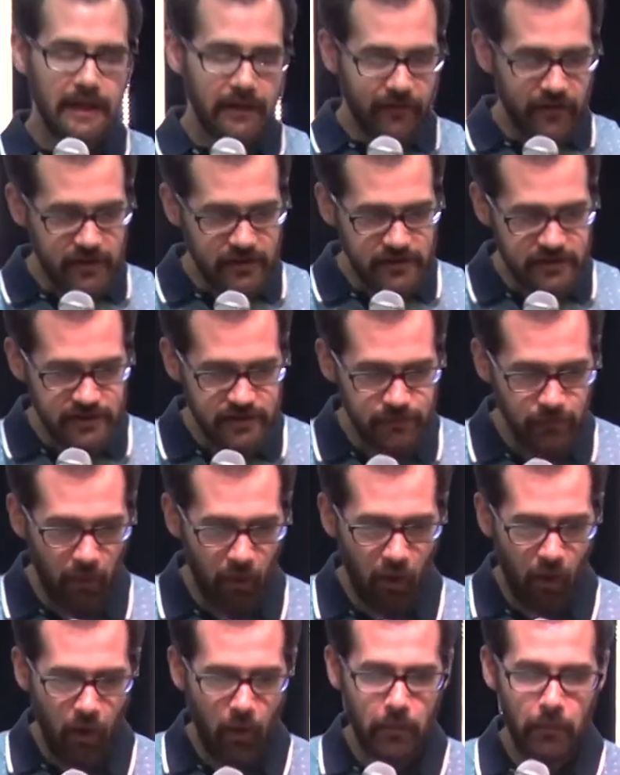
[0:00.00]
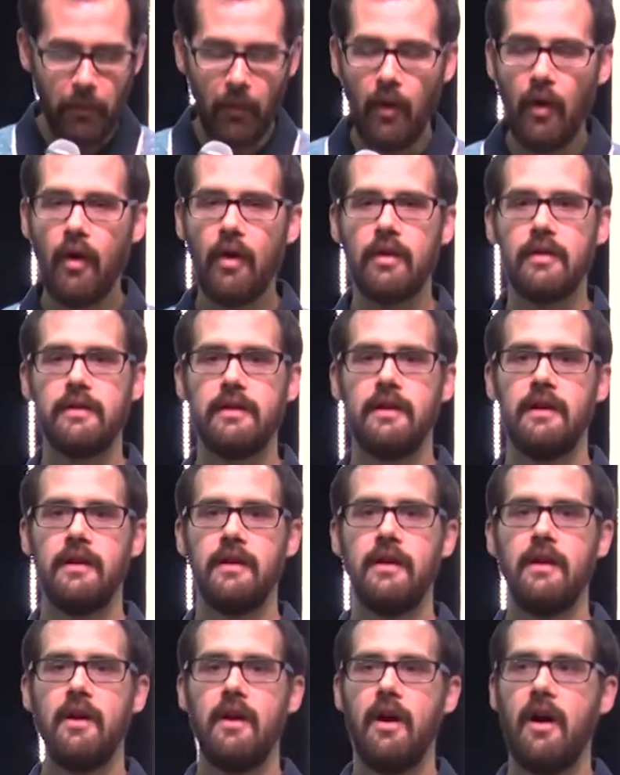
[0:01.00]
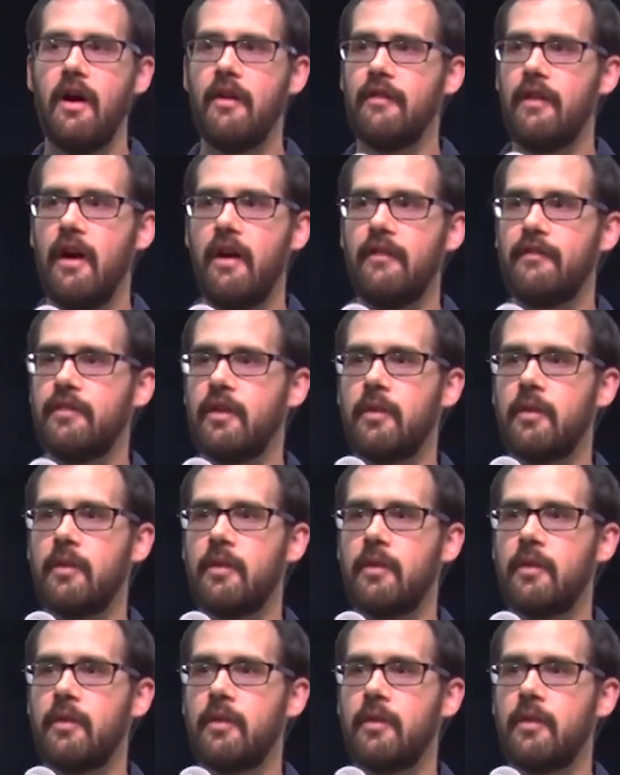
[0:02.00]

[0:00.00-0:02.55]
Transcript: even a small part of